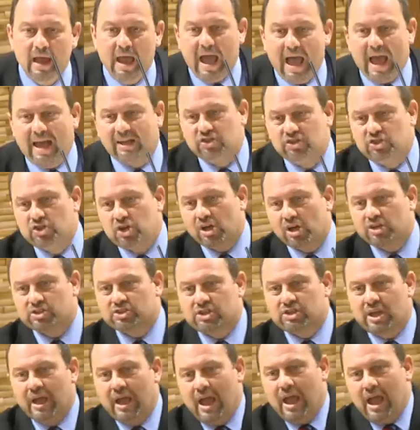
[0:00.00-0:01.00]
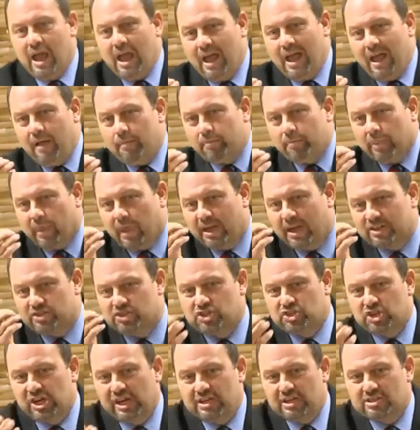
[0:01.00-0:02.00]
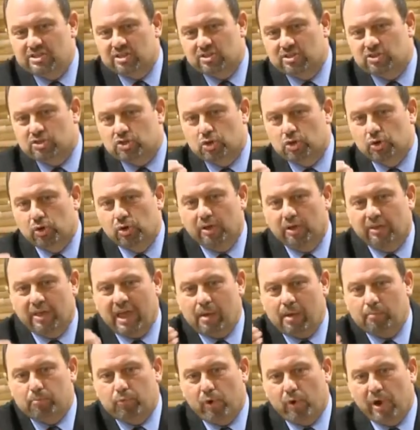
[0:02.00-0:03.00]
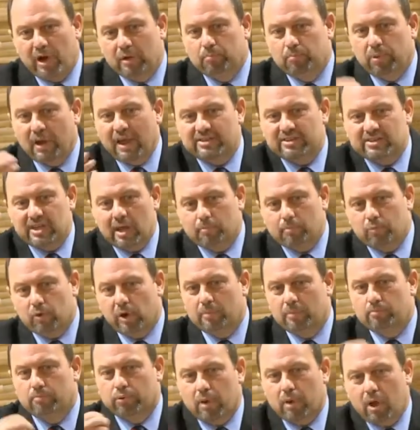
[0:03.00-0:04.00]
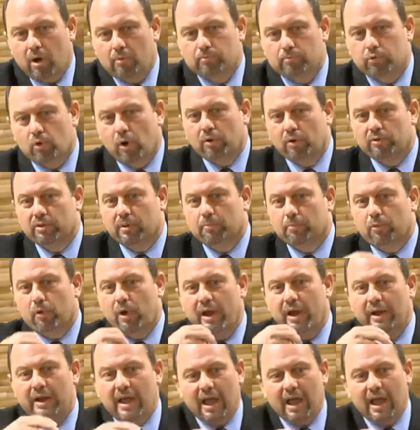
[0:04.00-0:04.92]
And just as Jesus took that bread, blessed that bread, broke the bread,